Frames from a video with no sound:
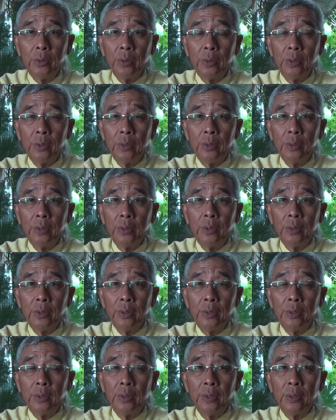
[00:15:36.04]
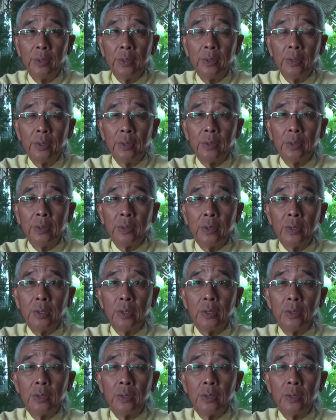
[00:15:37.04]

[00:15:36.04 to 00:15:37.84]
Nothing is said.